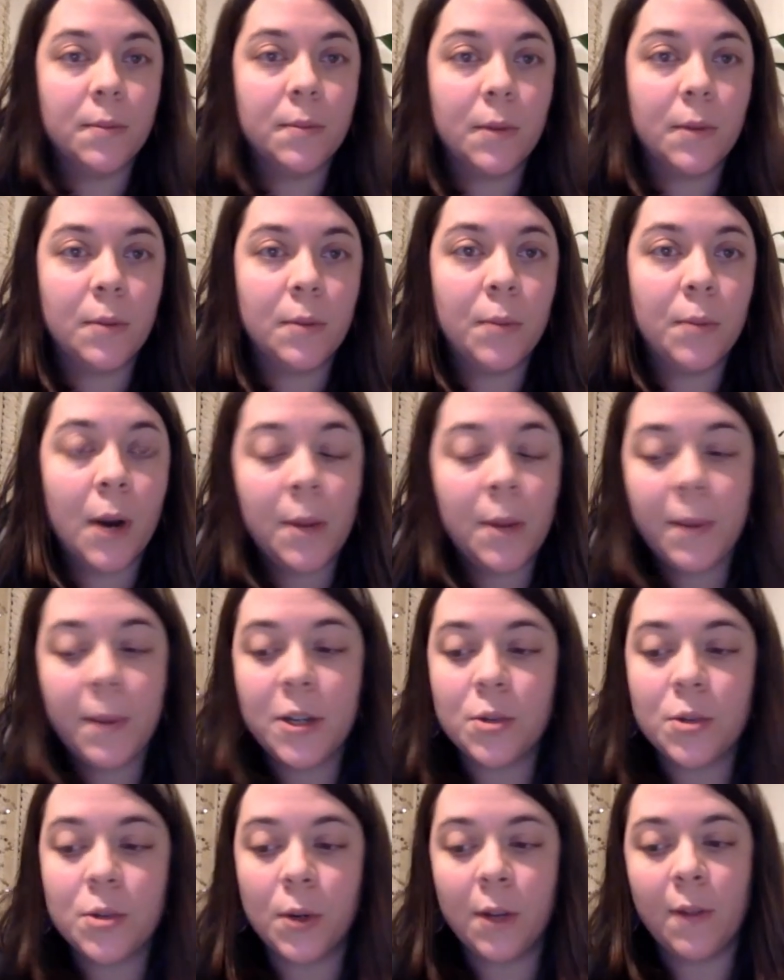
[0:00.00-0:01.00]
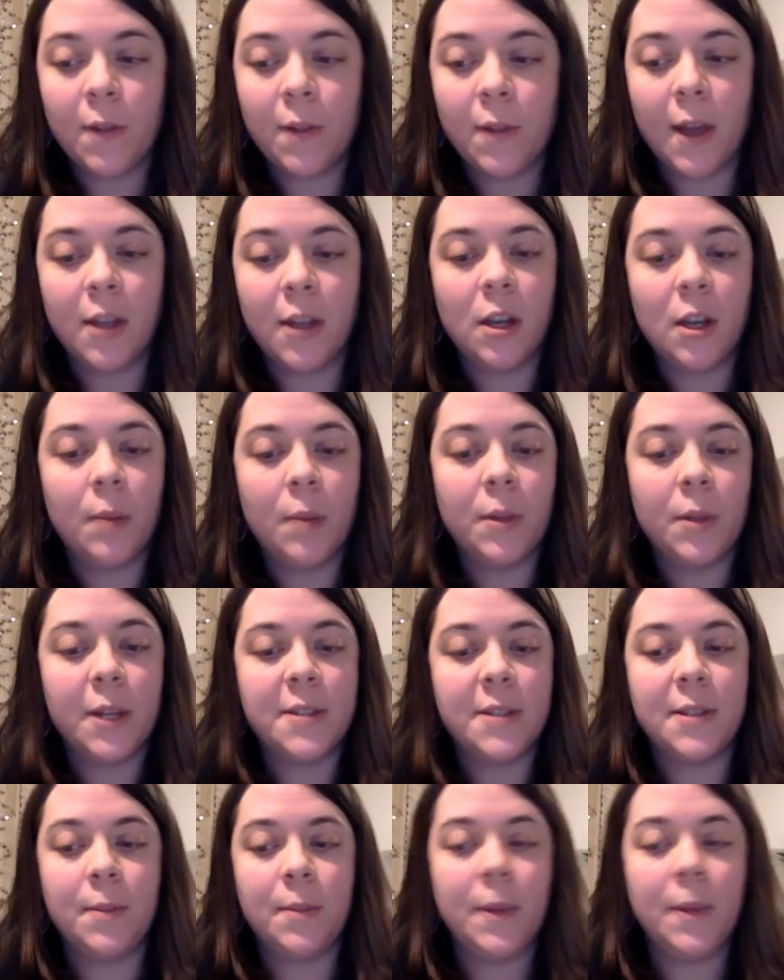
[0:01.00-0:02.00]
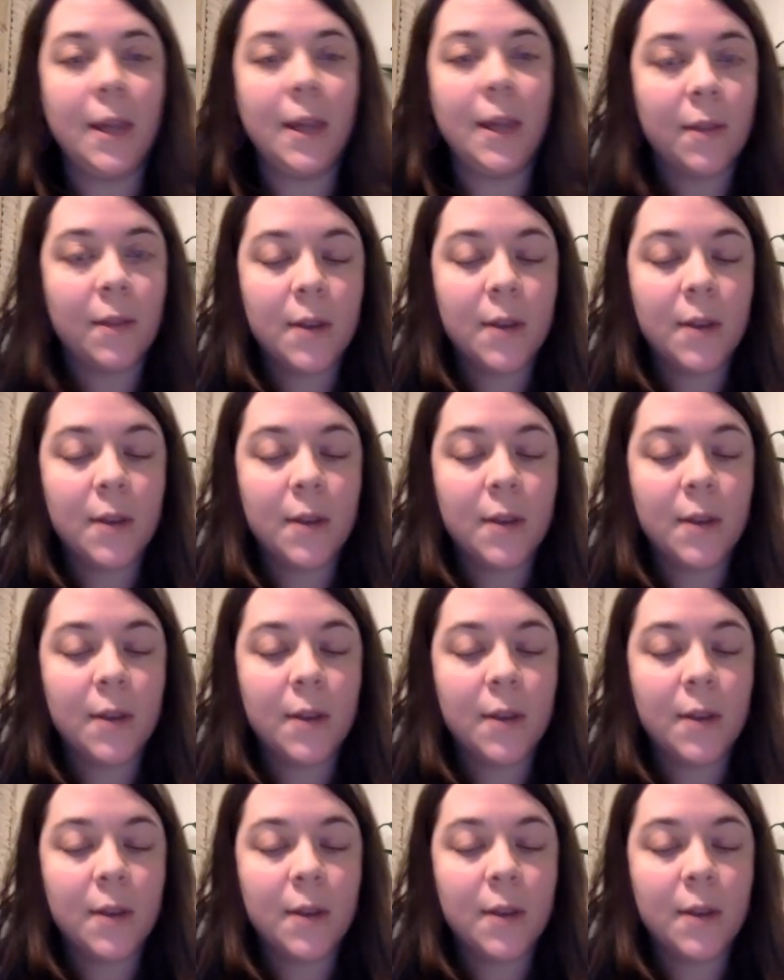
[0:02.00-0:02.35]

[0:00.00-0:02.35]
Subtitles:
in part by joining the NAACP,